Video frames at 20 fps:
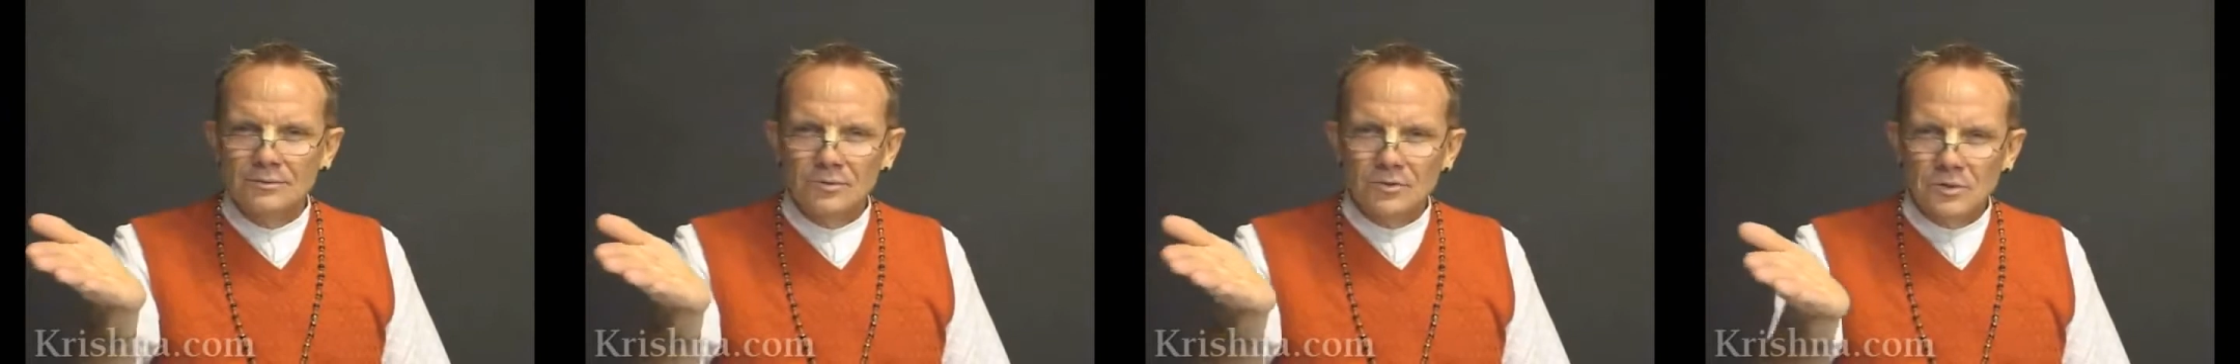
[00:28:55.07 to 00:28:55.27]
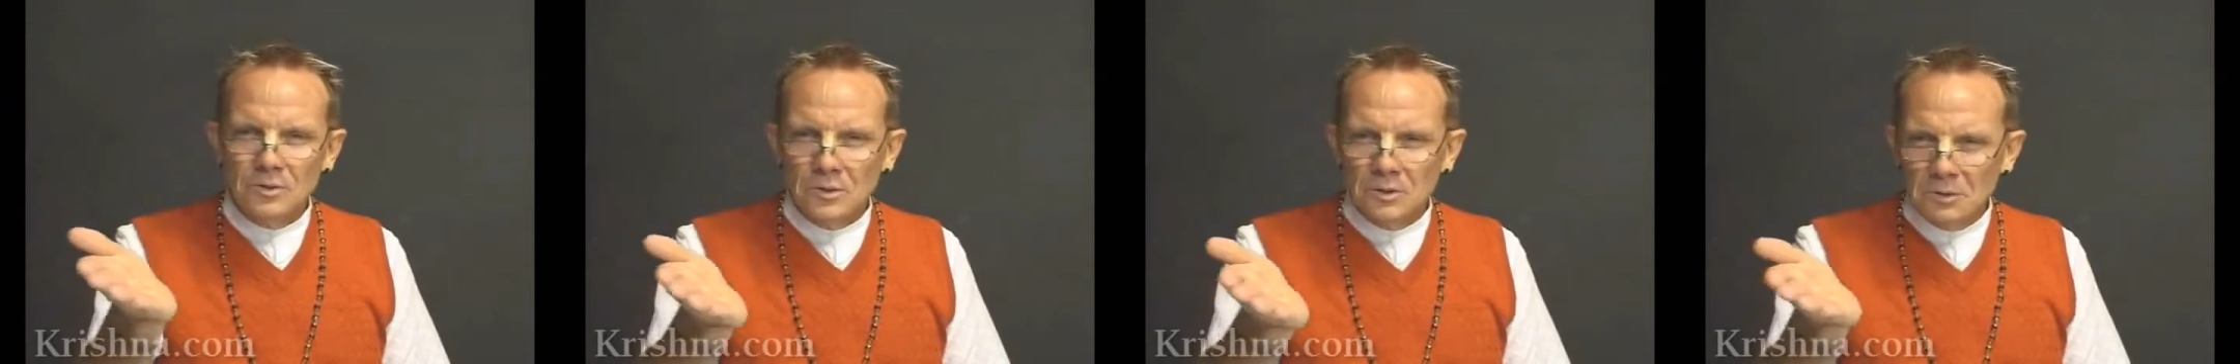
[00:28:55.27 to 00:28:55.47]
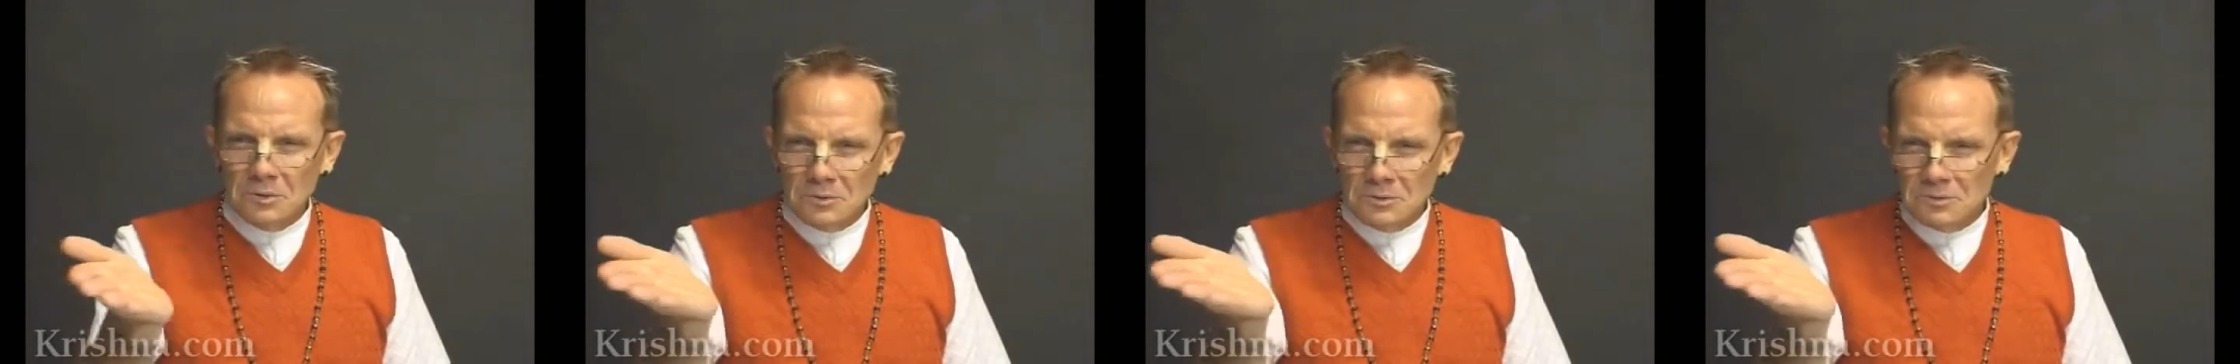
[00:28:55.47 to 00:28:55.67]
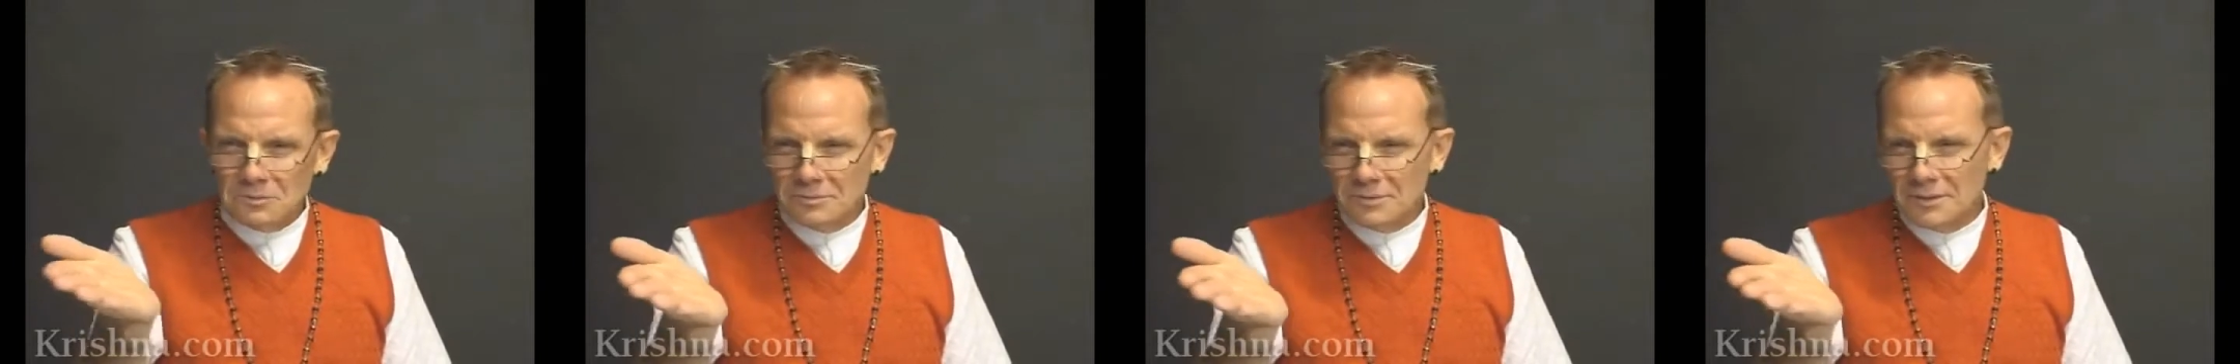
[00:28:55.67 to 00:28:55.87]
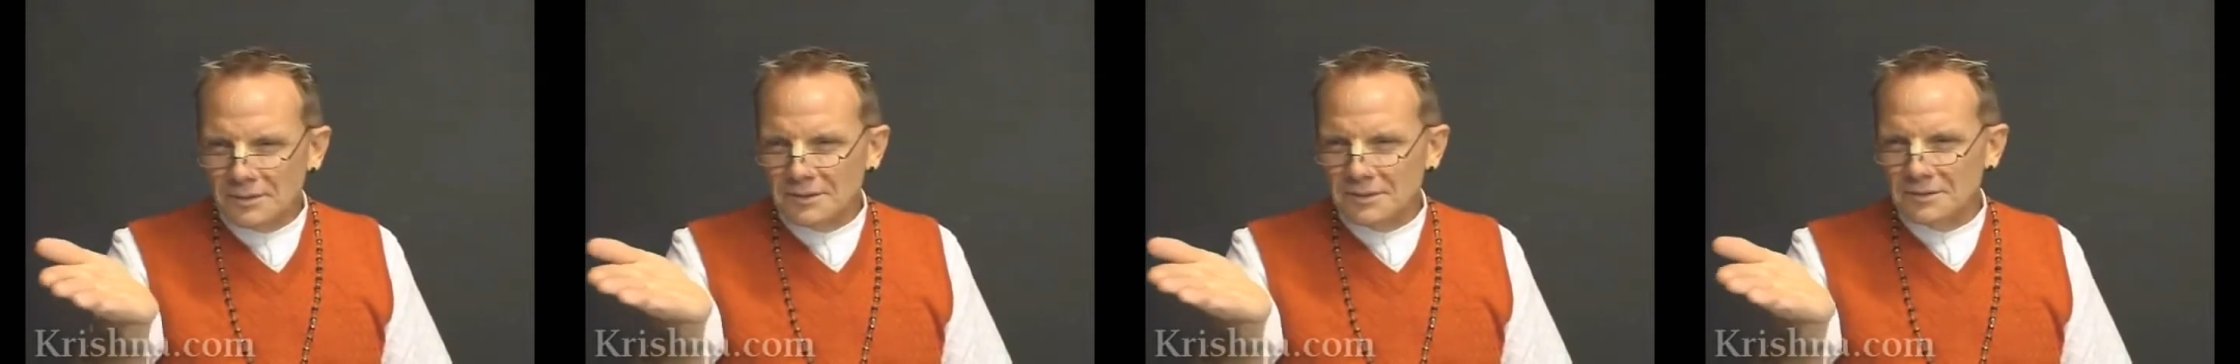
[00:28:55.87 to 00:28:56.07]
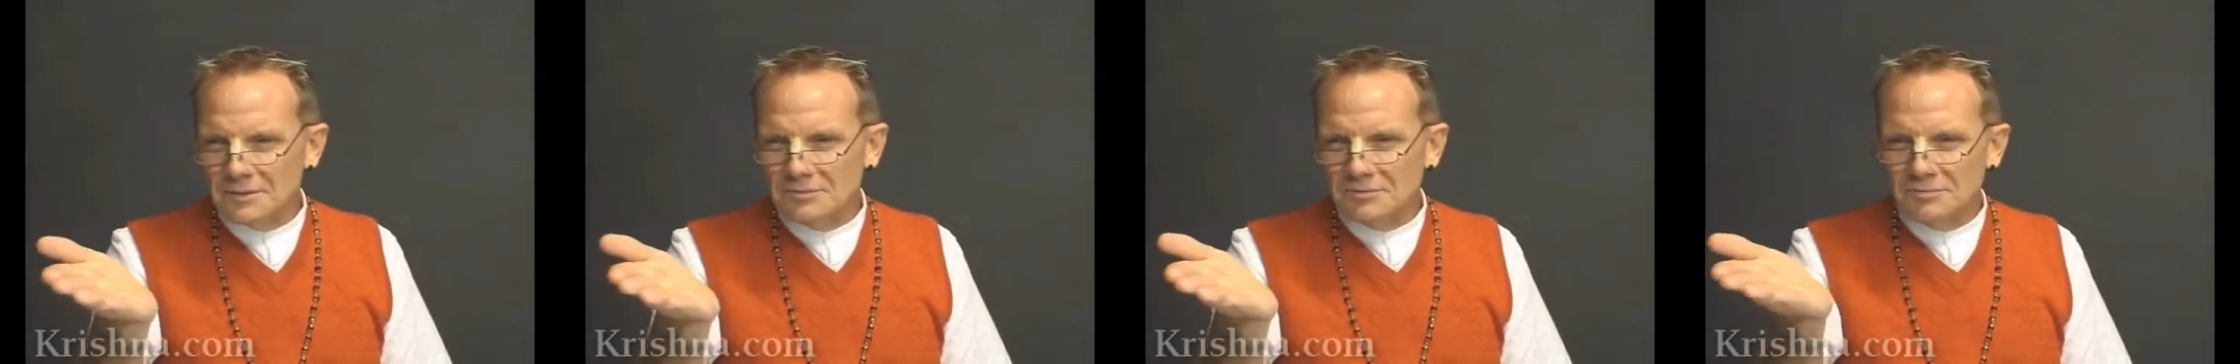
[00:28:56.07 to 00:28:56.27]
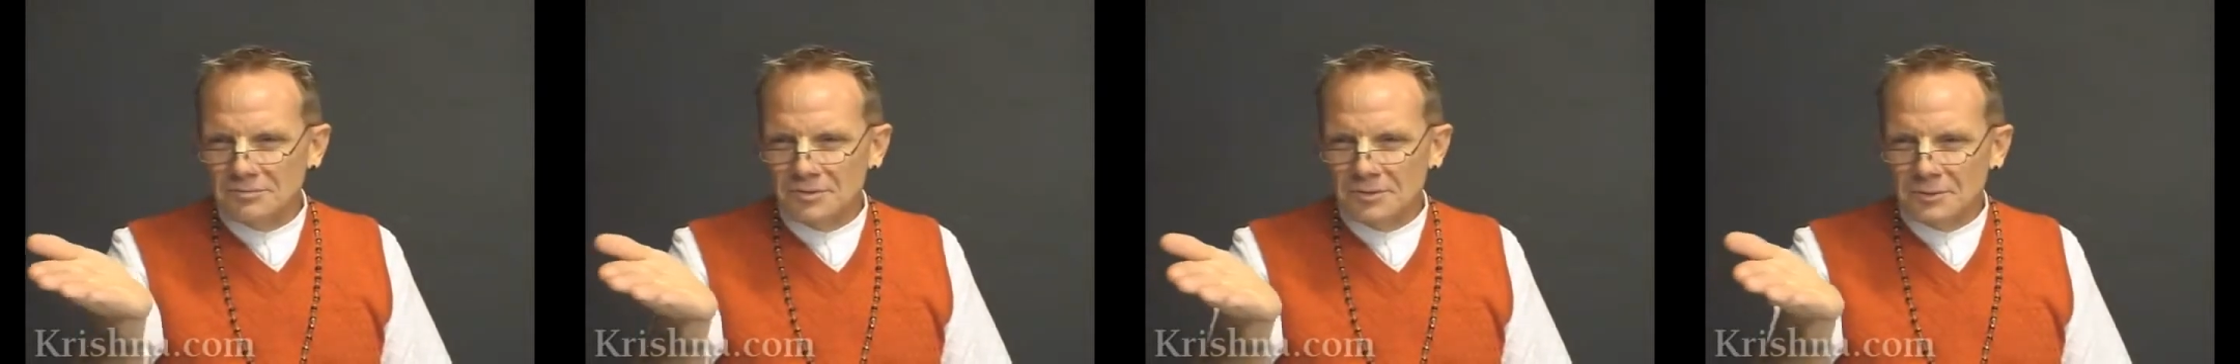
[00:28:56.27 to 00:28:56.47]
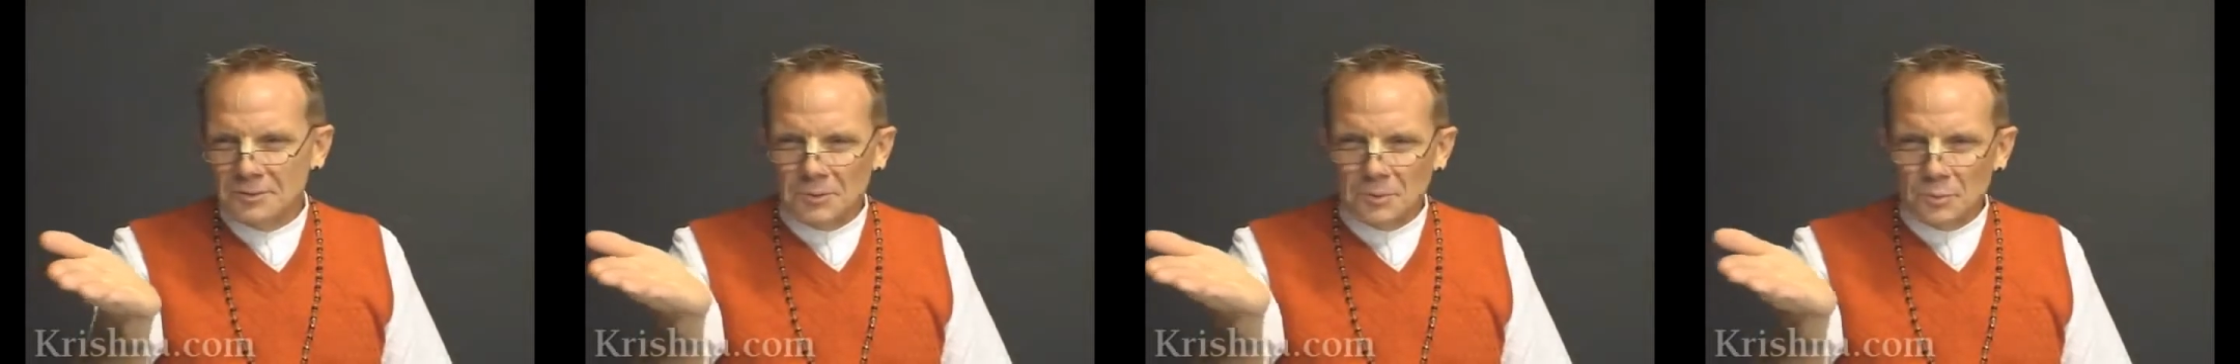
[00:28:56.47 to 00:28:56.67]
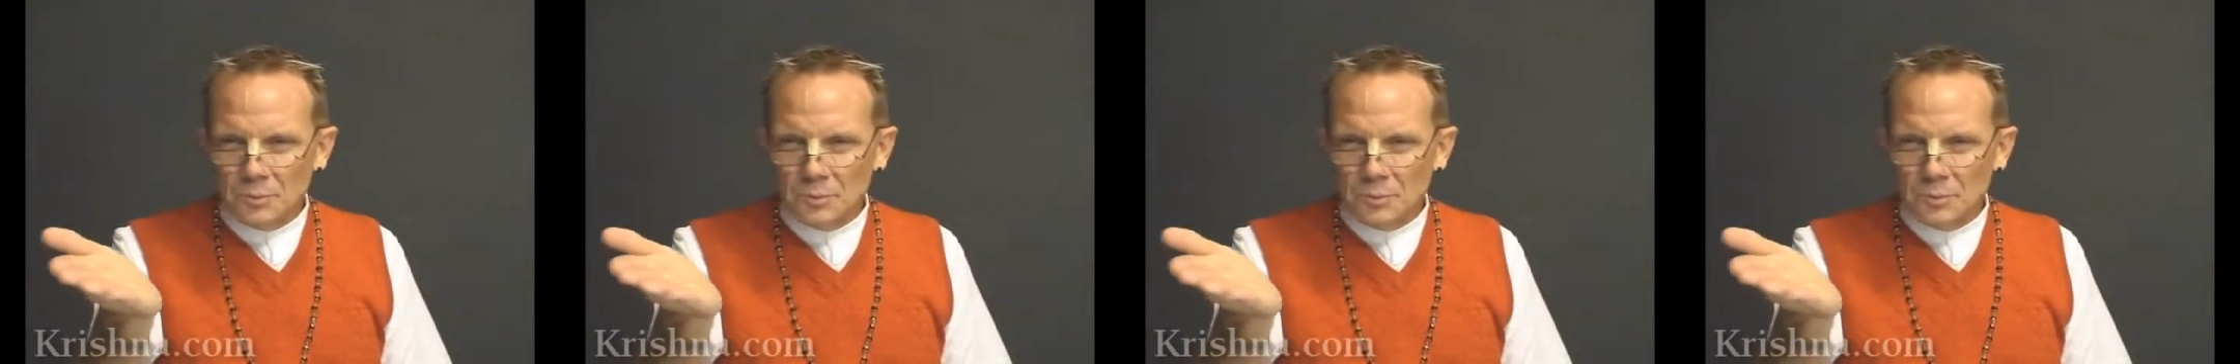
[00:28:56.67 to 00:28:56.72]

very